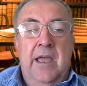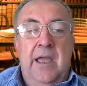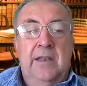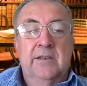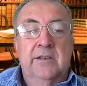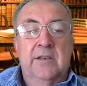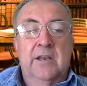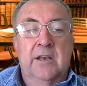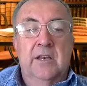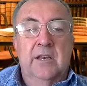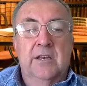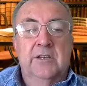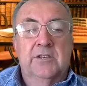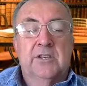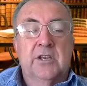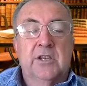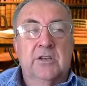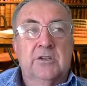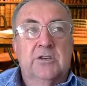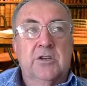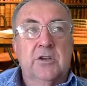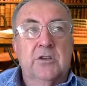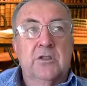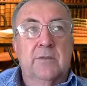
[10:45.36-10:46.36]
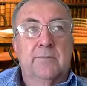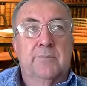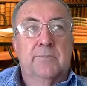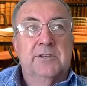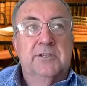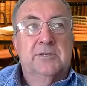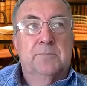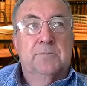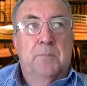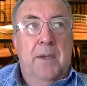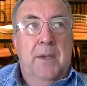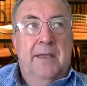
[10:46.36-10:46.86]
and listen to the
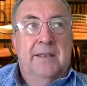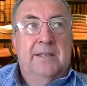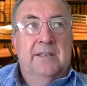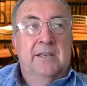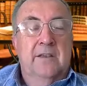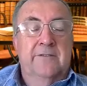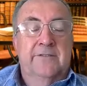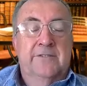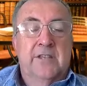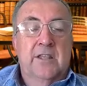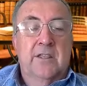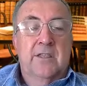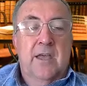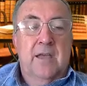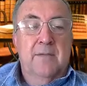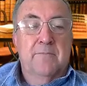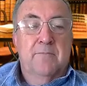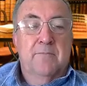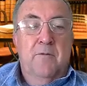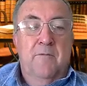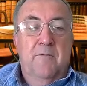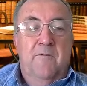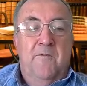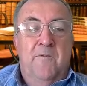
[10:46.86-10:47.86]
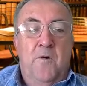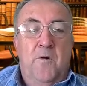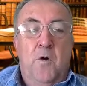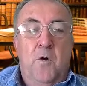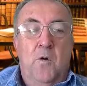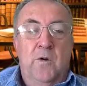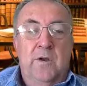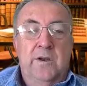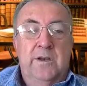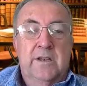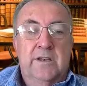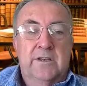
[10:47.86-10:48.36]
perspectives that they put
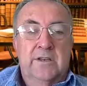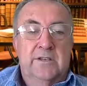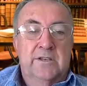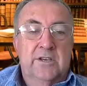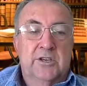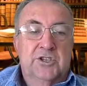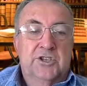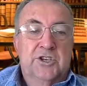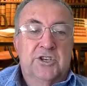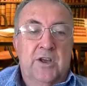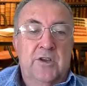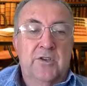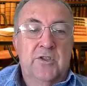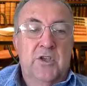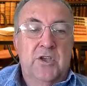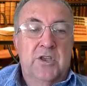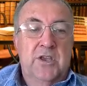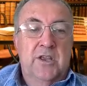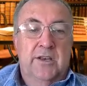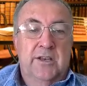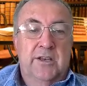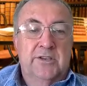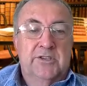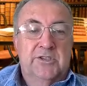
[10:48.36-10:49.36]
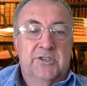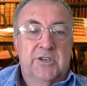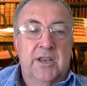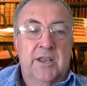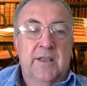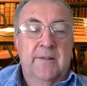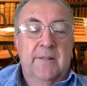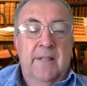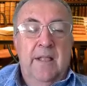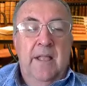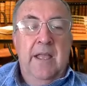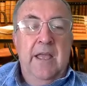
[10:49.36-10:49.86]
forward and to show that you're
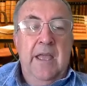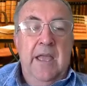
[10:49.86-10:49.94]
listening,